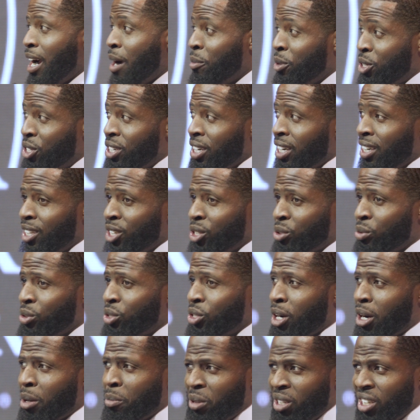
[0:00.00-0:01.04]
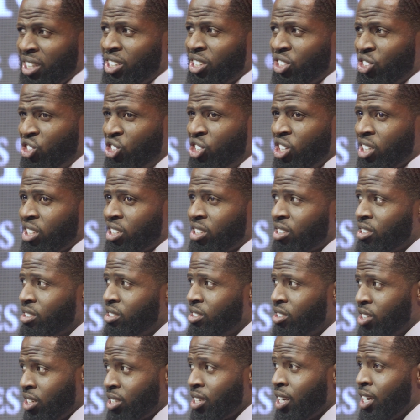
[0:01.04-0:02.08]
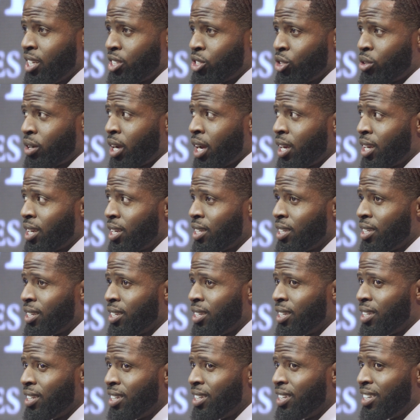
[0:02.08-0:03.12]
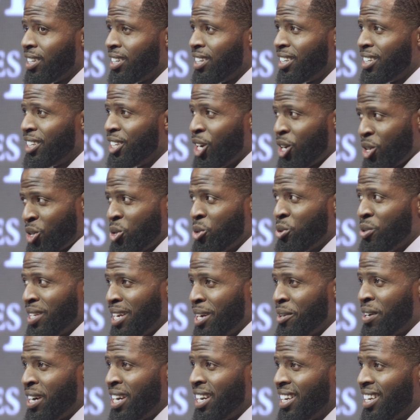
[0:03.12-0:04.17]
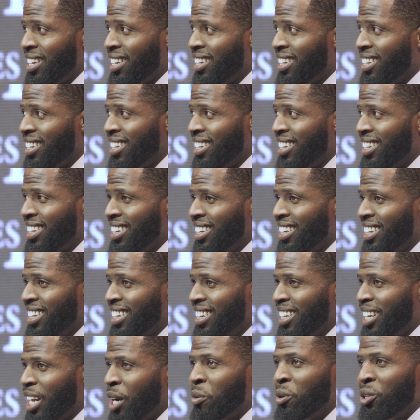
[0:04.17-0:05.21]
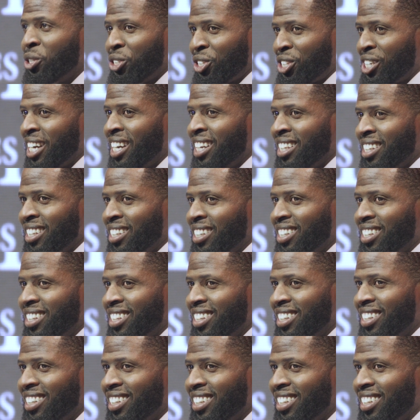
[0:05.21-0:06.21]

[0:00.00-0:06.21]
I'm gonna share this with y'all, but this is just us, okay? Y'all cool with that, right? Like we just cousins,